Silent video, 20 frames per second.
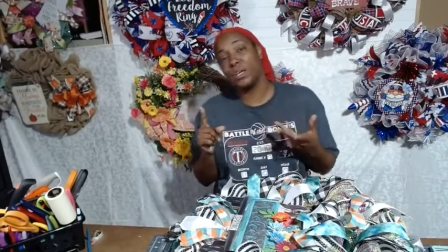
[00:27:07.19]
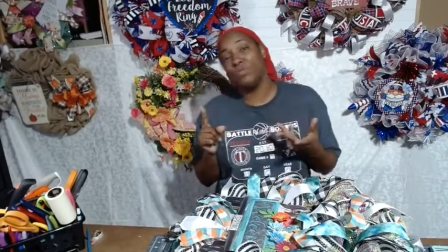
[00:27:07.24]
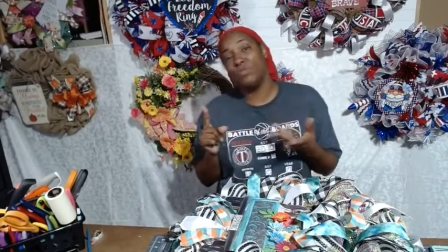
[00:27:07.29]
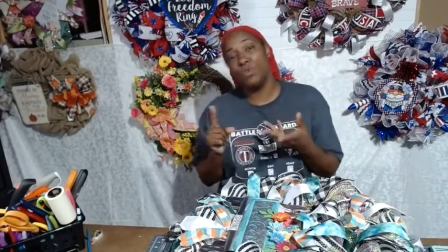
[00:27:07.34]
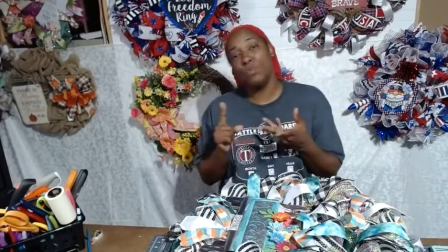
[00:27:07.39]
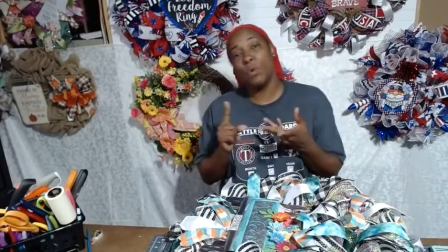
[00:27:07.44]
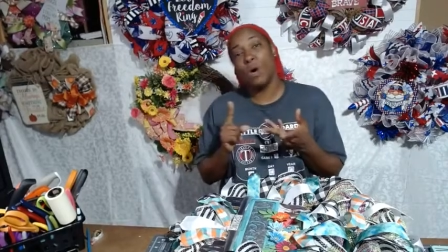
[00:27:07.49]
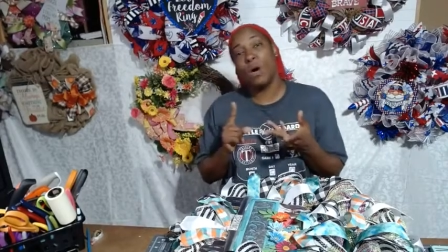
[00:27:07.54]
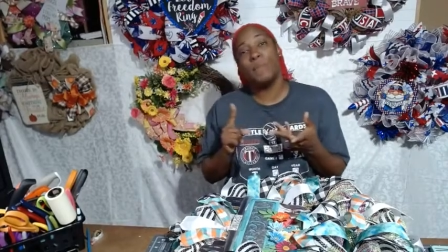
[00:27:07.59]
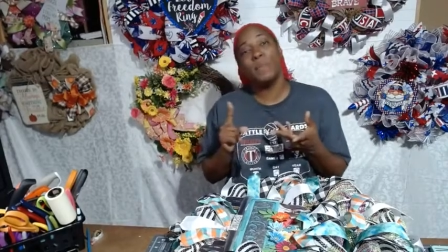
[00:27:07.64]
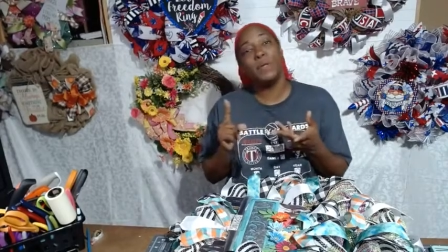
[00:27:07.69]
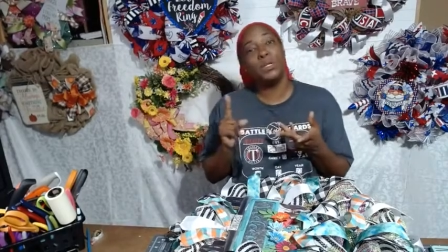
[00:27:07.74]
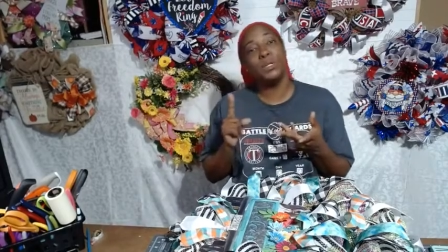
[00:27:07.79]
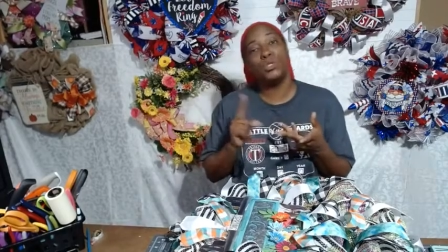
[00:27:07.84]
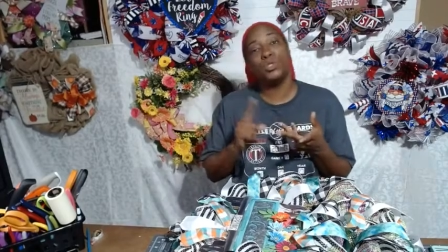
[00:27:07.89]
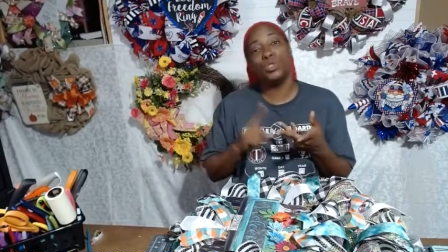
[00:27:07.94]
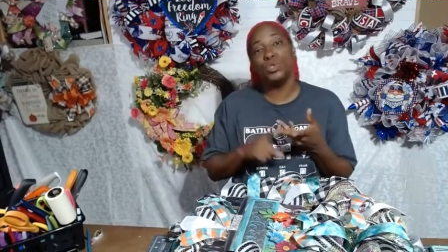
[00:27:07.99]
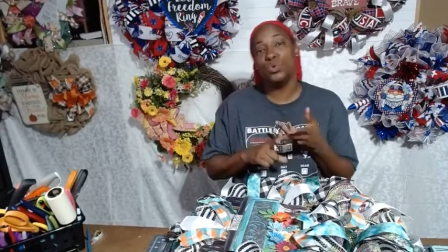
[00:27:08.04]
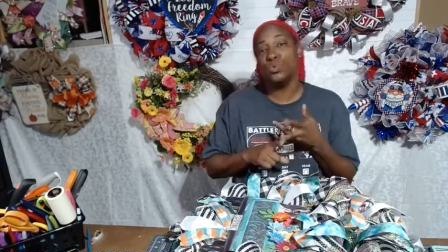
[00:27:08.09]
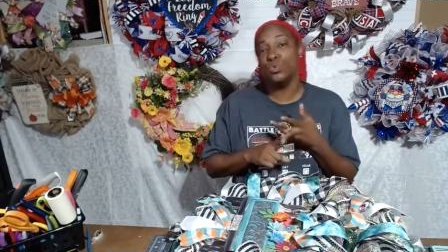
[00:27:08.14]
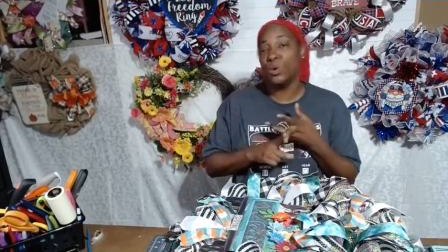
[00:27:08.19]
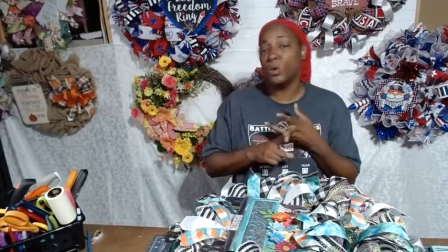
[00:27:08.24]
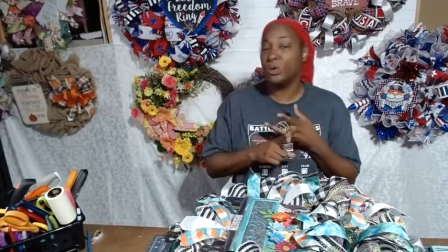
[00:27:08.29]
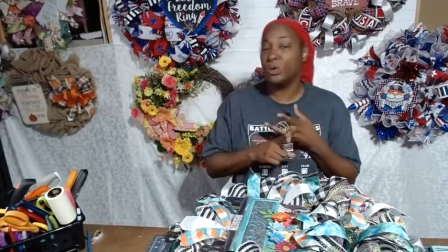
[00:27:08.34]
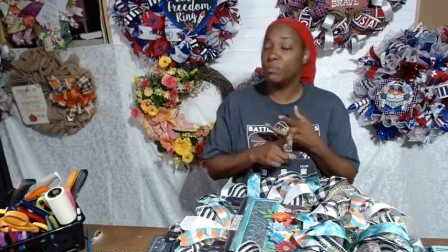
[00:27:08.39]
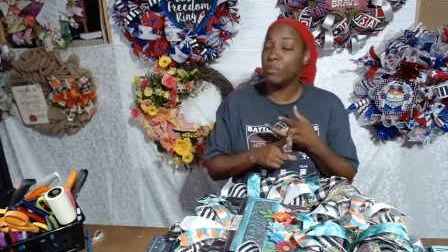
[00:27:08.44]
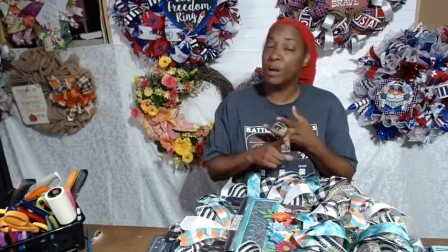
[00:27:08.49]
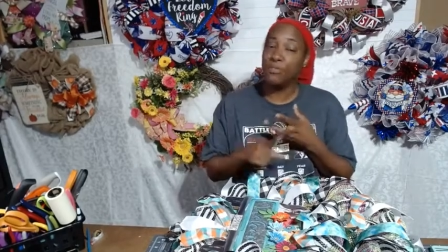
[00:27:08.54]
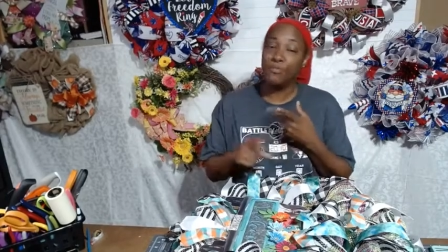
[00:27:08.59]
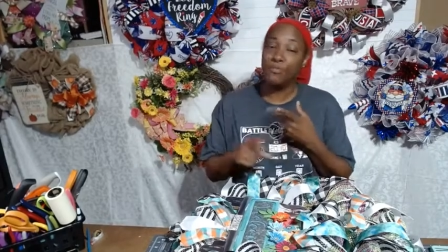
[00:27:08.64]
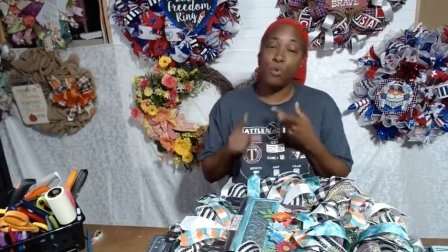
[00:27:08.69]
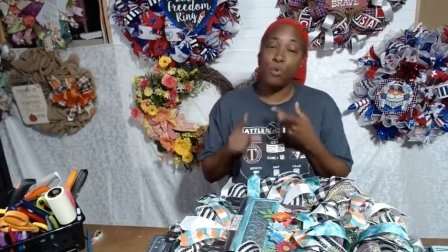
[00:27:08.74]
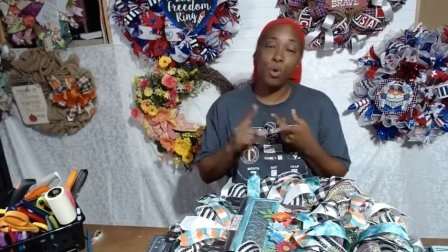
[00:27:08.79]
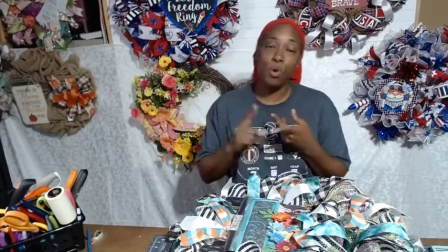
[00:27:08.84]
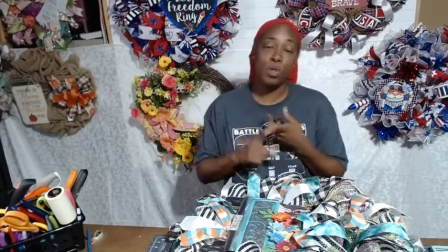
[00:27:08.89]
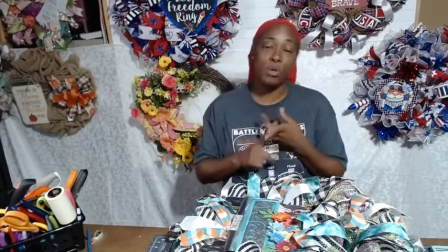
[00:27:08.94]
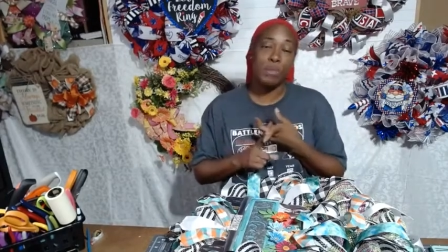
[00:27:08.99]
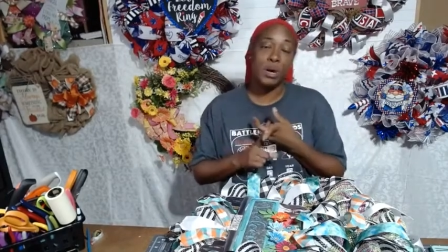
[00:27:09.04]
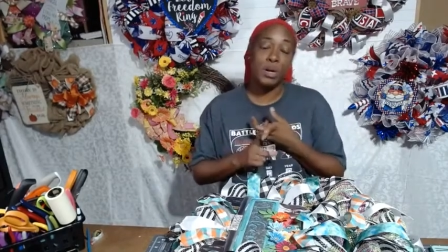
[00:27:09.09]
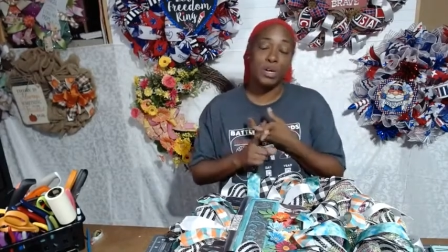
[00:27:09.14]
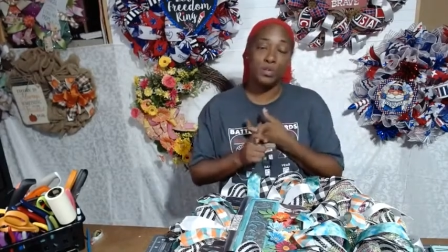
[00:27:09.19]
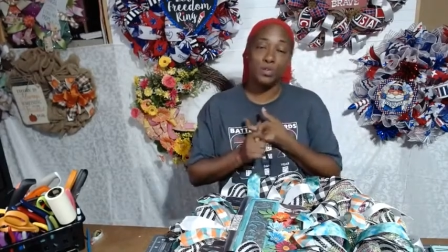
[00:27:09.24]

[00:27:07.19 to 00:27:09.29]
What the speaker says: If you want me to do one of my fall or my